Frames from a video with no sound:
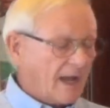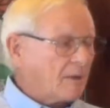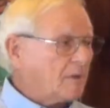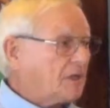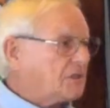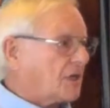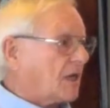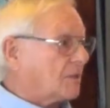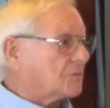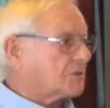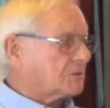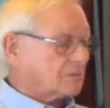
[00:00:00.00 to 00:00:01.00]
How many
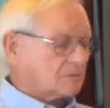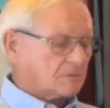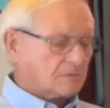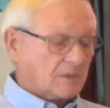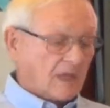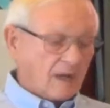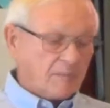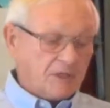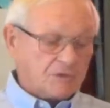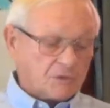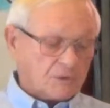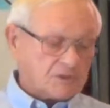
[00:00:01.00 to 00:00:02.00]
jobs, how
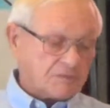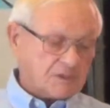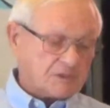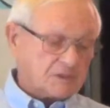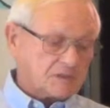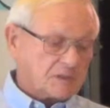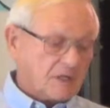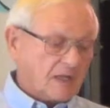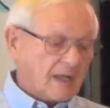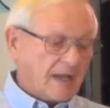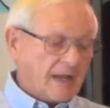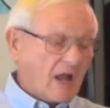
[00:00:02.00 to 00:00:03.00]
many tourist visits,
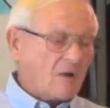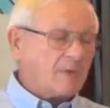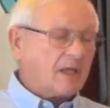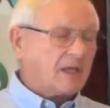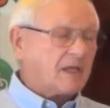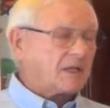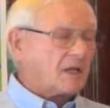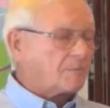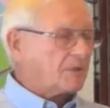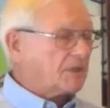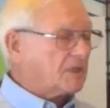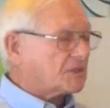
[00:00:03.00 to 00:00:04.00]
and how many
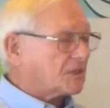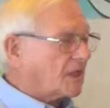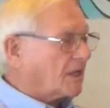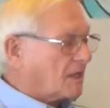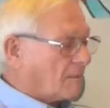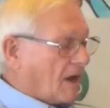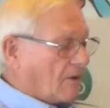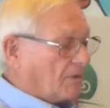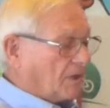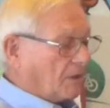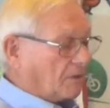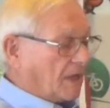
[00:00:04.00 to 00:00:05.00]
companies thinking about
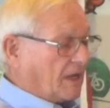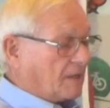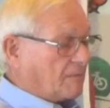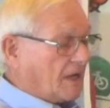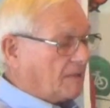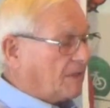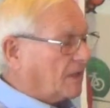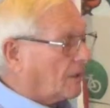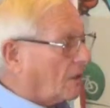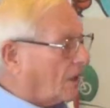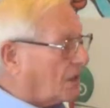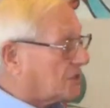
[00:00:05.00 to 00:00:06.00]
relocating may be
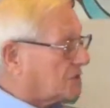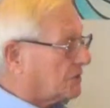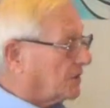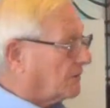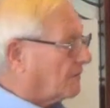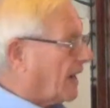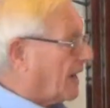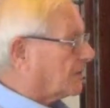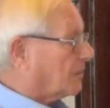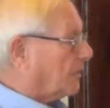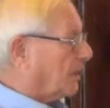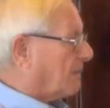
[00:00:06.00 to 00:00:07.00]
lost to the
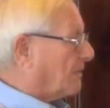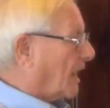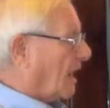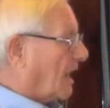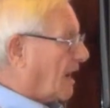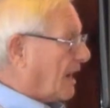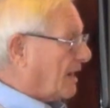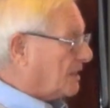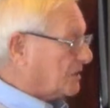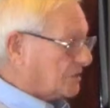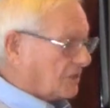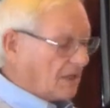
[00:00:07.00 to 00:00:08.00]
fact that we have the
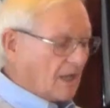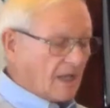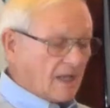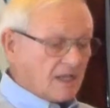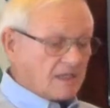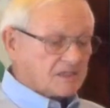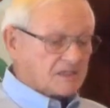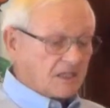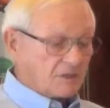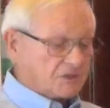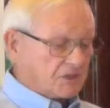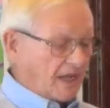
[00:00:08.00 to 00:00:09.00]
highest
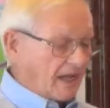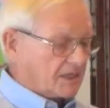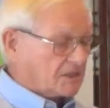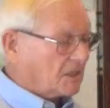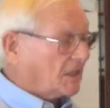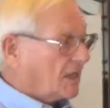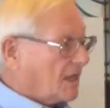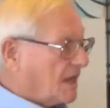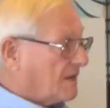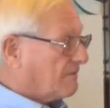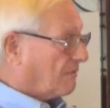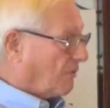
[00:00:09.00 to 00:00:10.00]
sales tax in